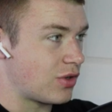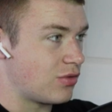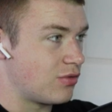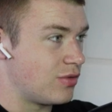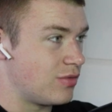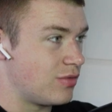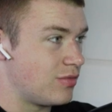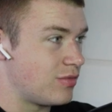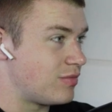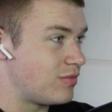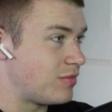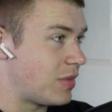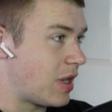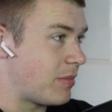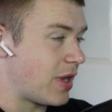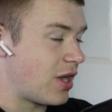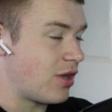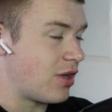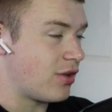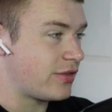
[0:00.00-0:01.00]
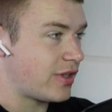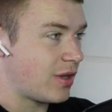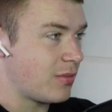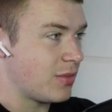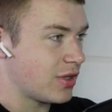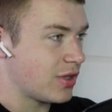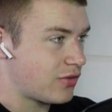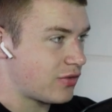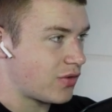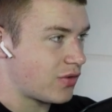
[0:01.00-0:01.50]
in a better
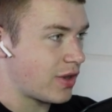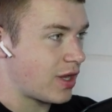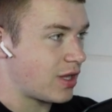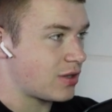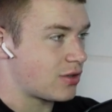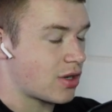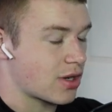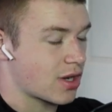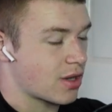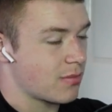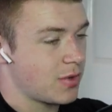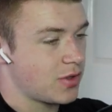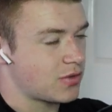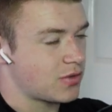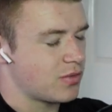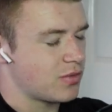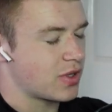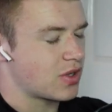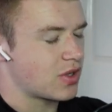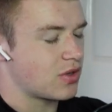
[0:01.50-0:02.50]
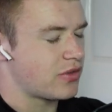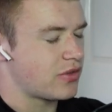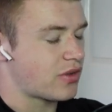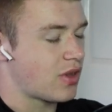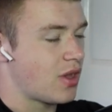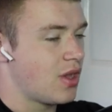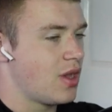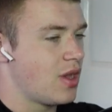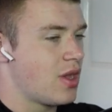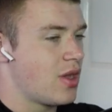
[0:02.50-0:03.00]
stimulus for that target muscle, because
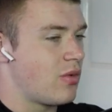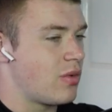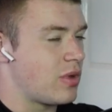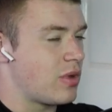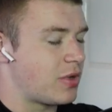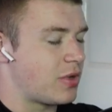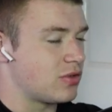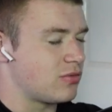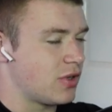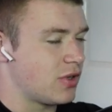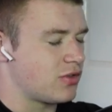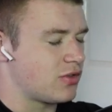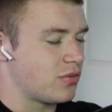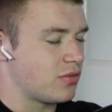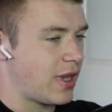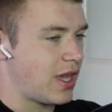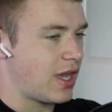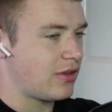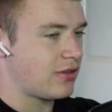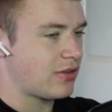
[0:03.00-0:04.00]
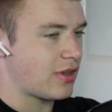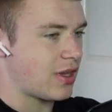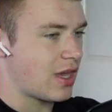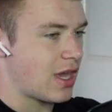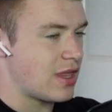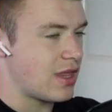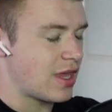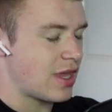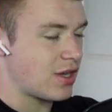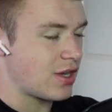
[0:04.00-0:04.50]
we build muscle best
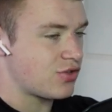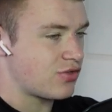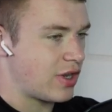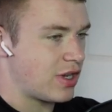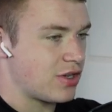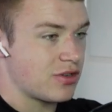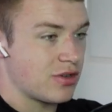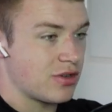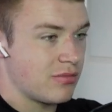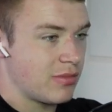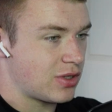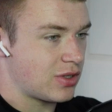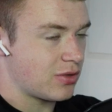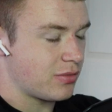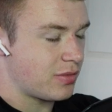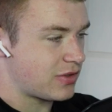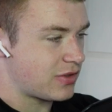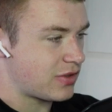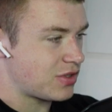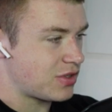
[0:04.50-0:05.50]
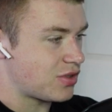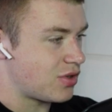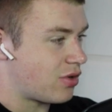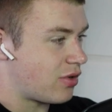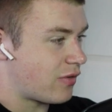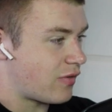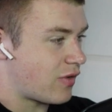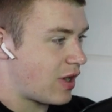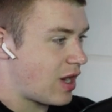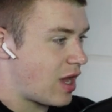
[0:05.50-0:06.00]
in that stretch and middle position
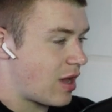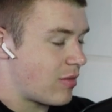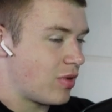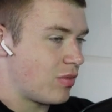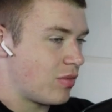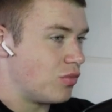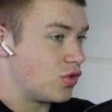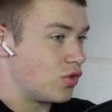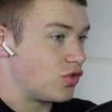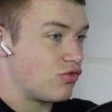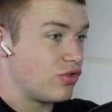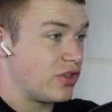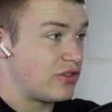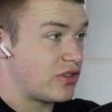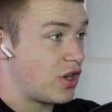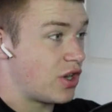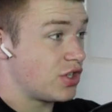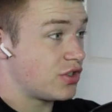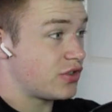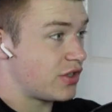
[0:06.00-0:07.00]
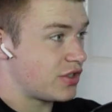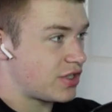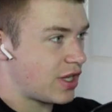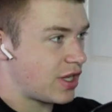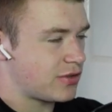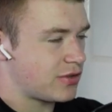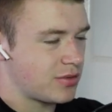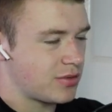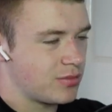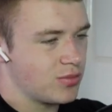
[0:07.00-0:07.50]
of a rep. Most research
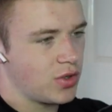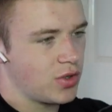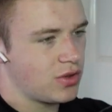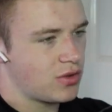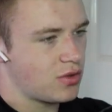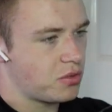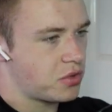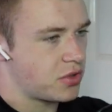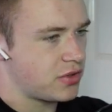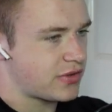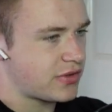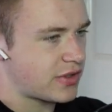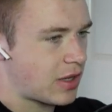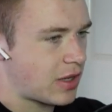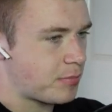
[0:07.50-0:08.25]
suggests and point towards that,